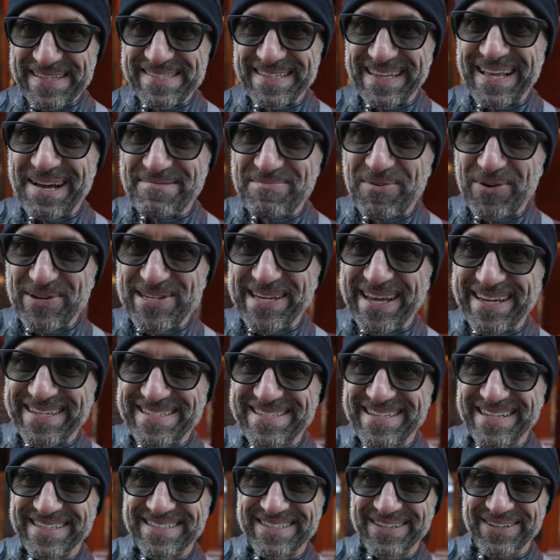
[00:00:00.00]
it's a lot more
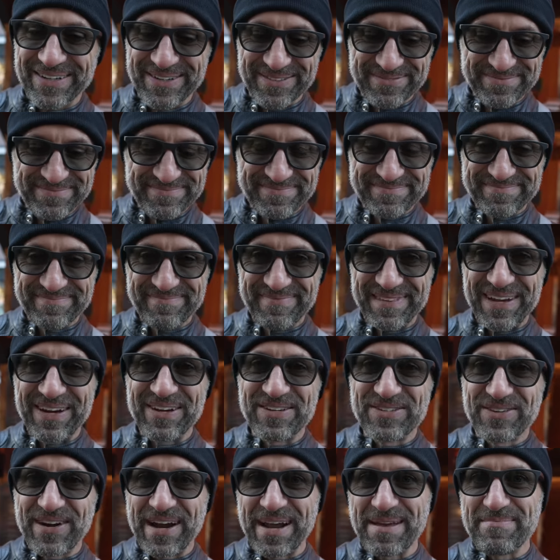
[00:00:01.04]
tasty too. Here,
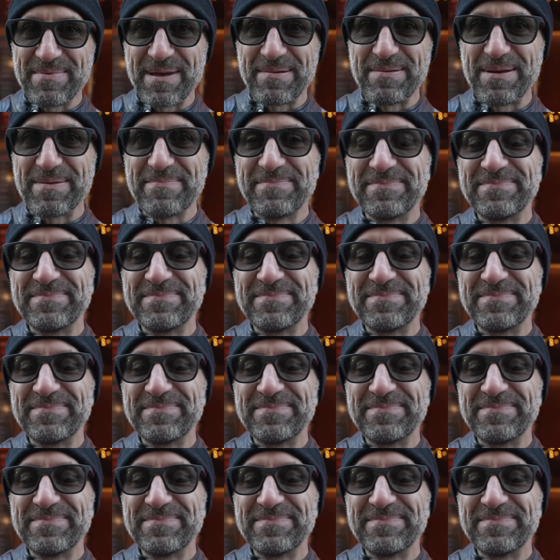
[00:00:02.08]
try it, baby.